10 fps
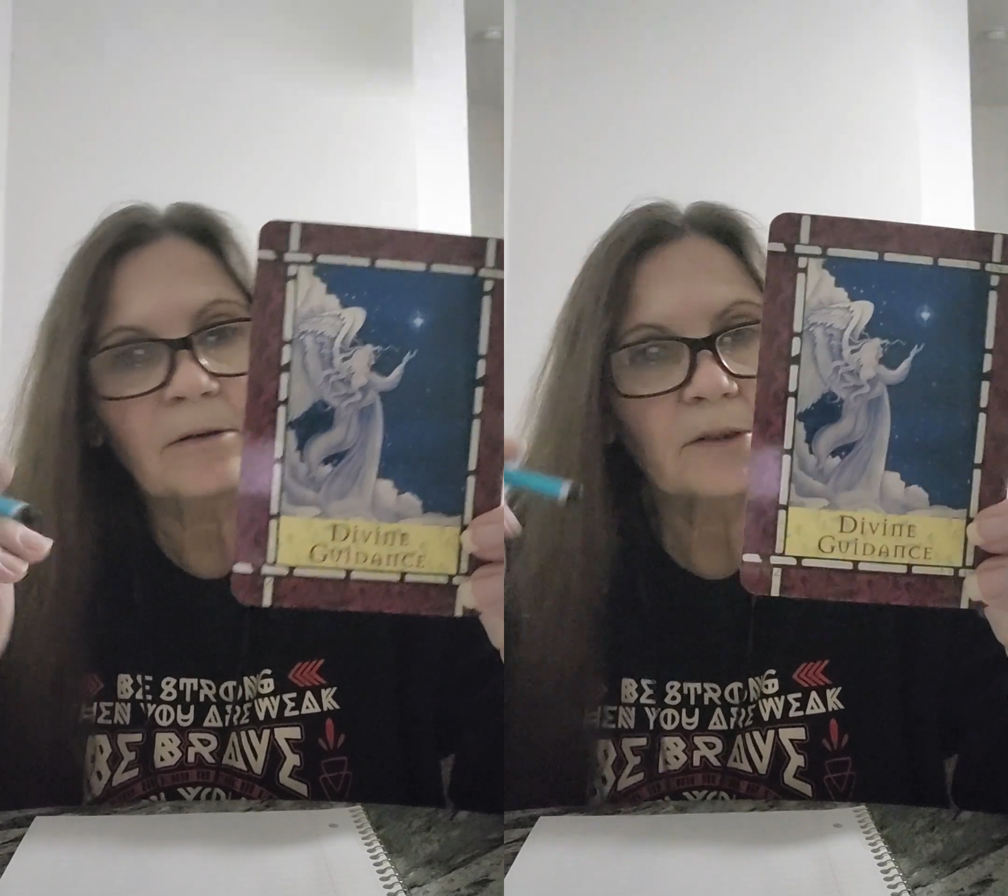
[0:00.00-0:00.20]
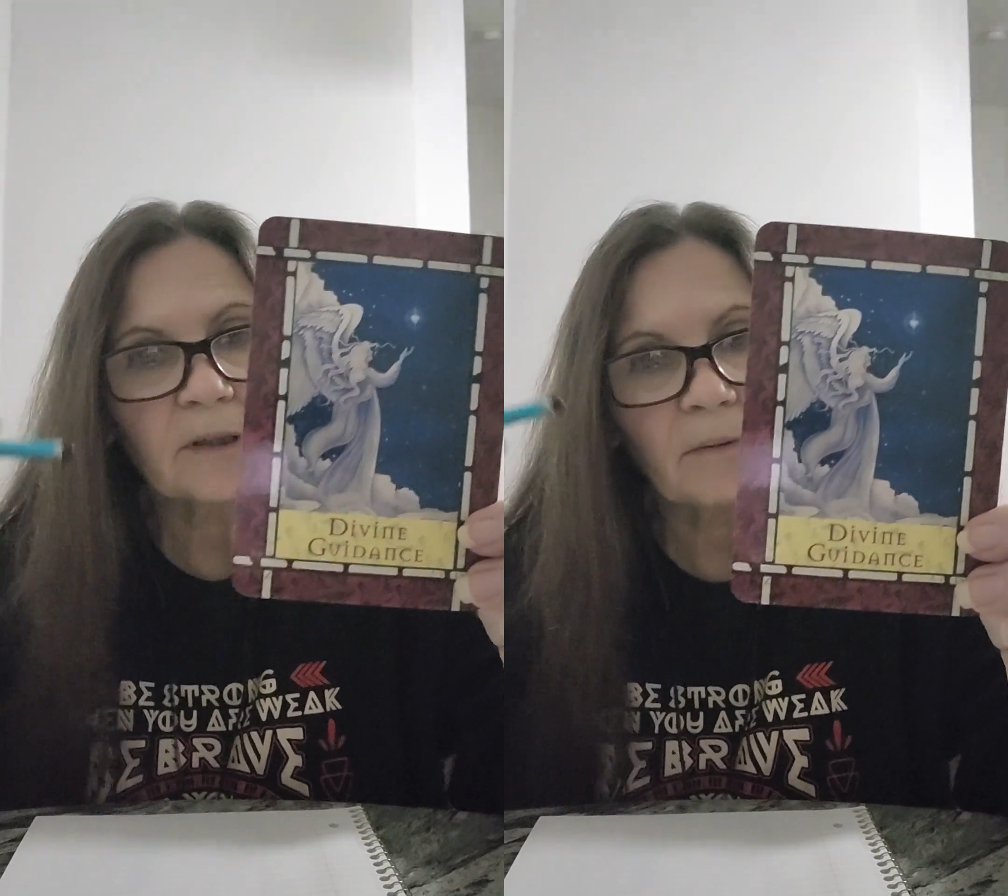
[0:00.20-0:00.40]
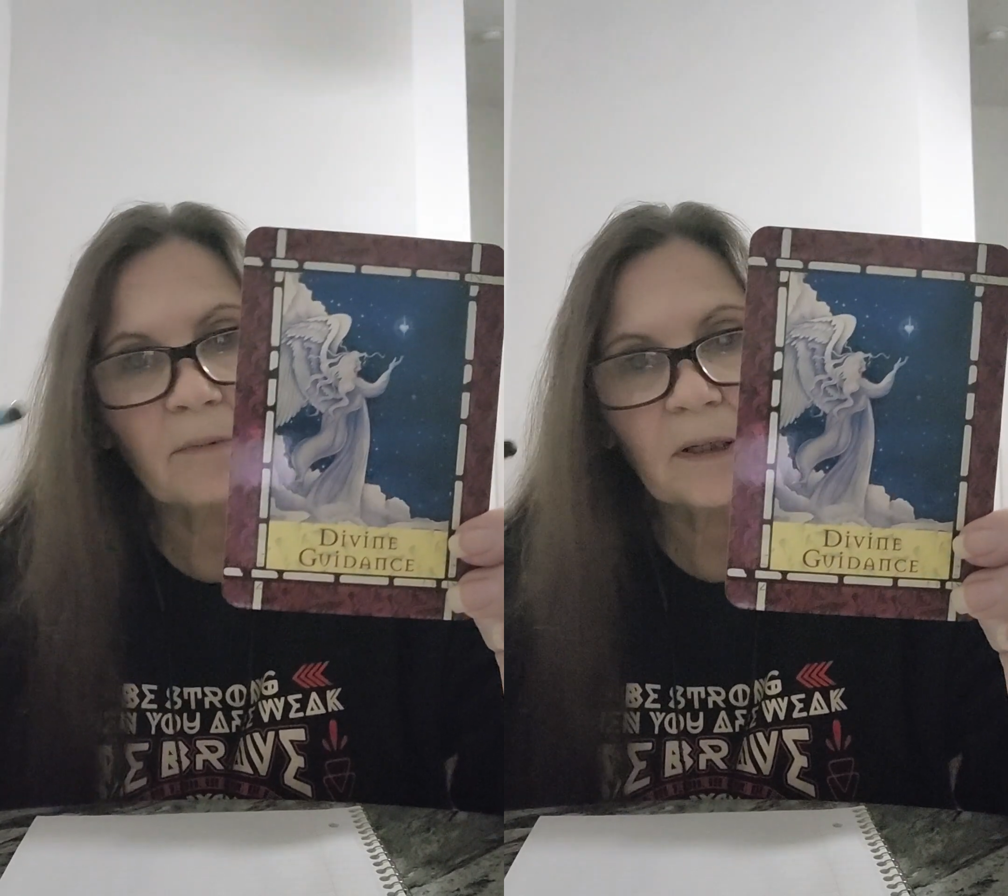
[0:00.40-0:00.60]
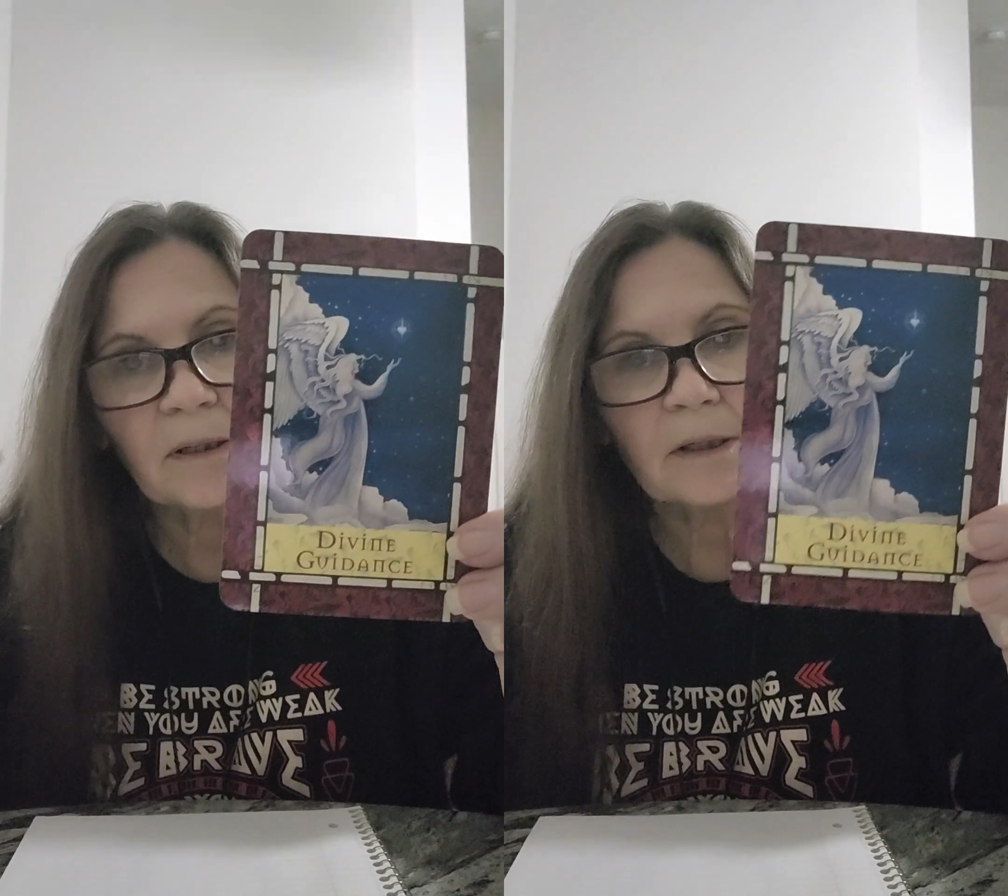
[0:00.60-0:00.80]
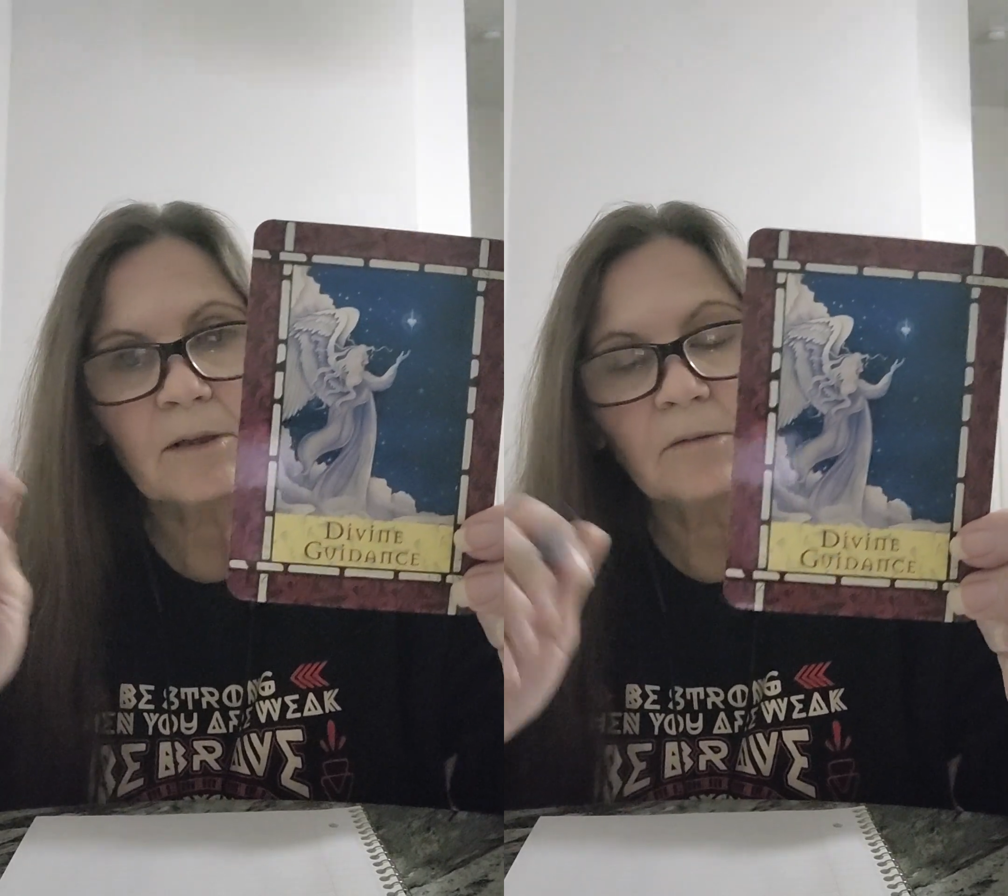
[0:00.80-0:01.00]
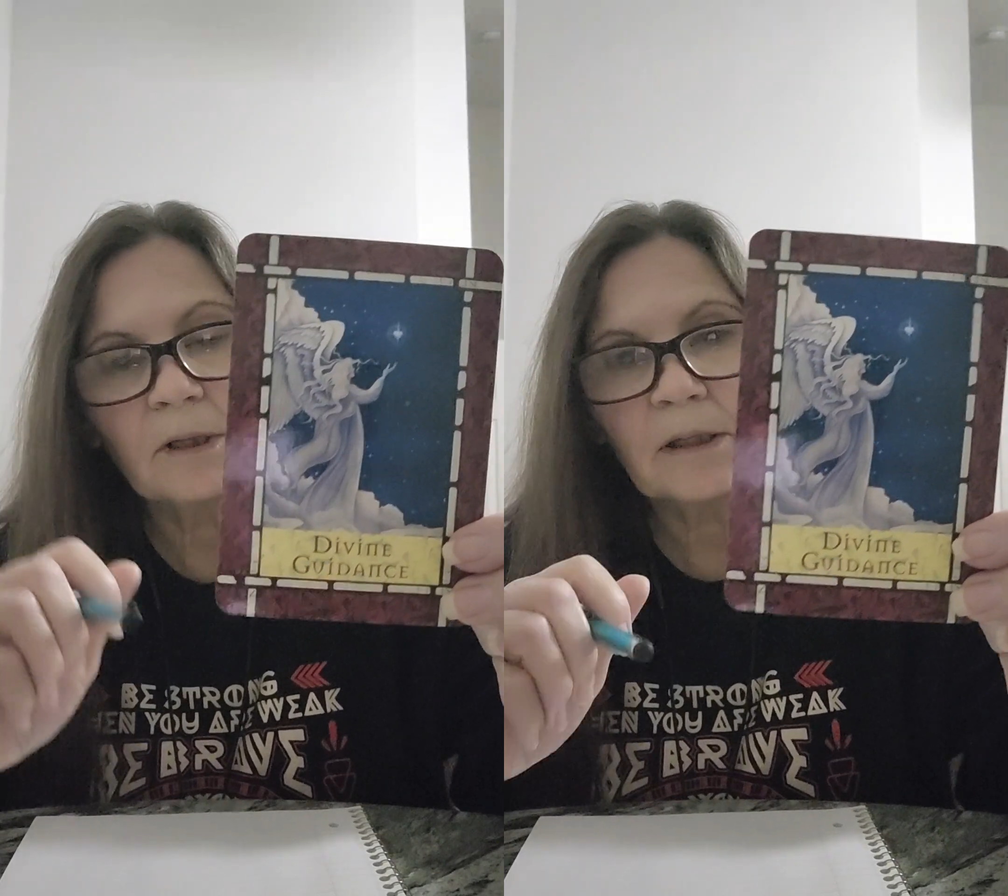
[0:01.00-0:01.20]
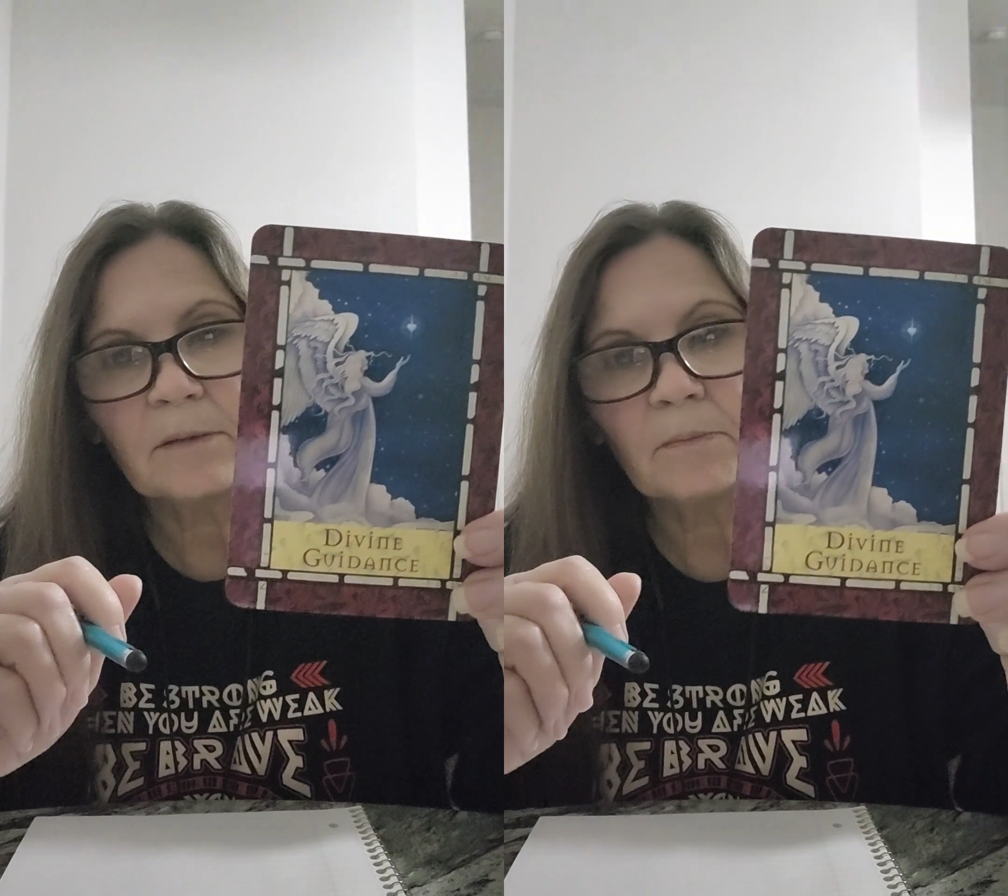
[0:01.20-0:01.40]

or something that you need to